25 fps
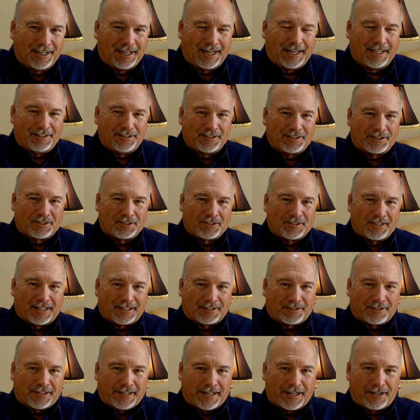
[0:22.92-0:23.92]
Hi, this is
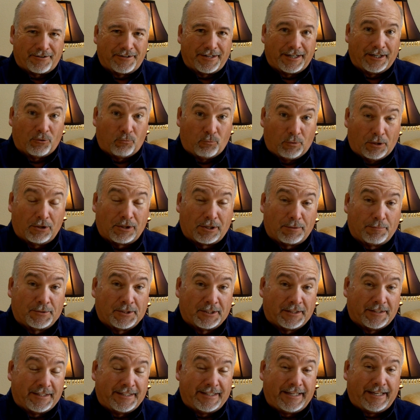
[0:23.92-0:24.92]
Dr. Gary, and welcome
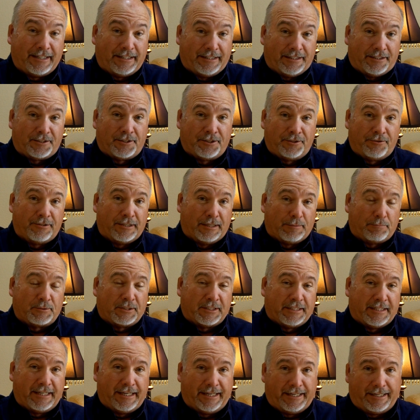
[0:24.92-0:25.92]
to the Daily Tune Up
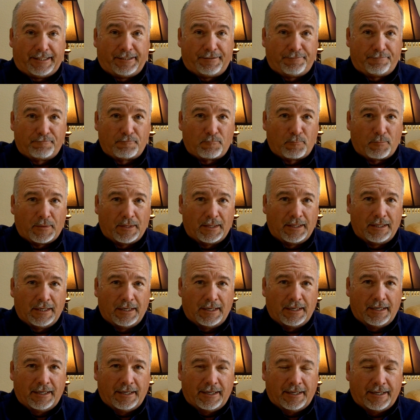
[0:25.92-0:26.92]
today.
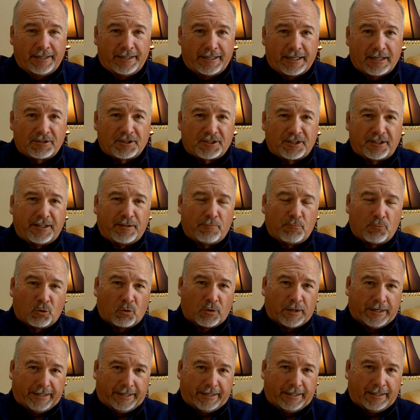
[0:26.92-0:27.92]
Yesterday
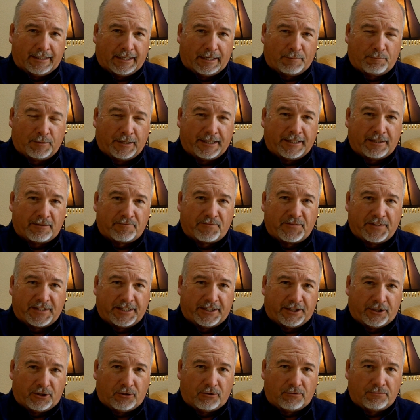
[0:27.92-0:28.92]
morning, I played a
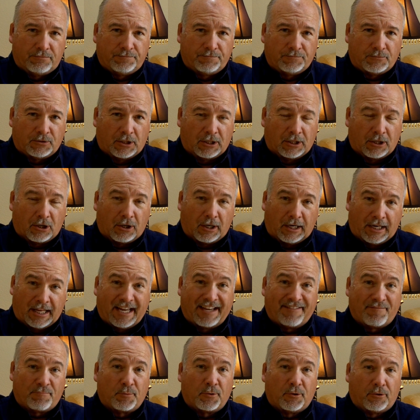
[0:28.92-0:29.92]
video on our
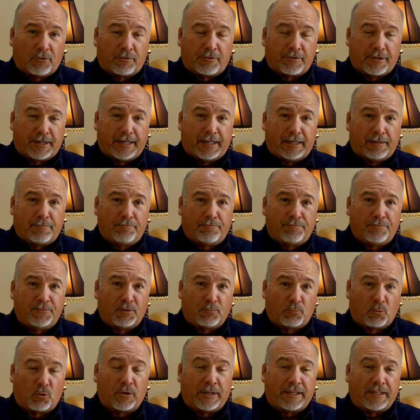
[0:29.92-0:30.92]
live program,
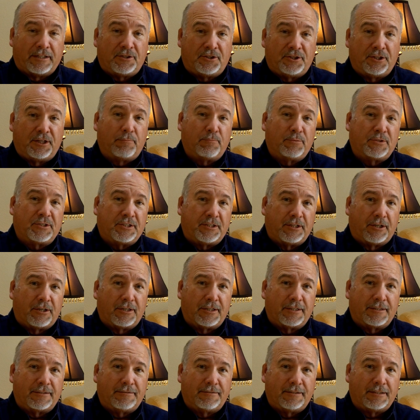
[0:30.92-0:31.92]
The Morning
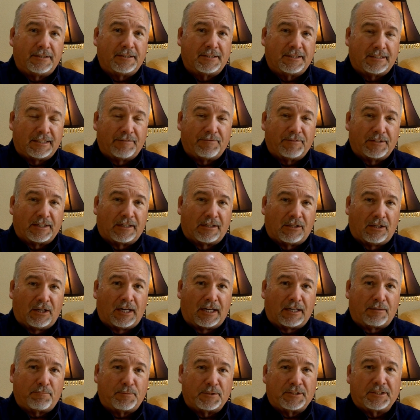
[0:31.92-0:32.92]
Jumpstart, at 7
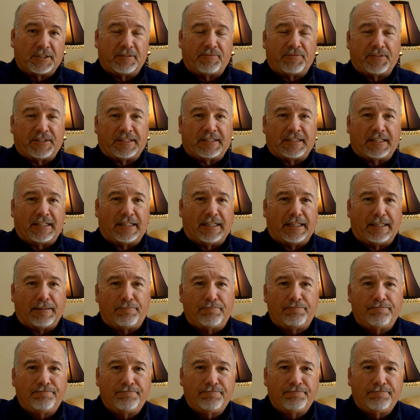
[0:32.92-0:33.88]
o'clock Pacific Time.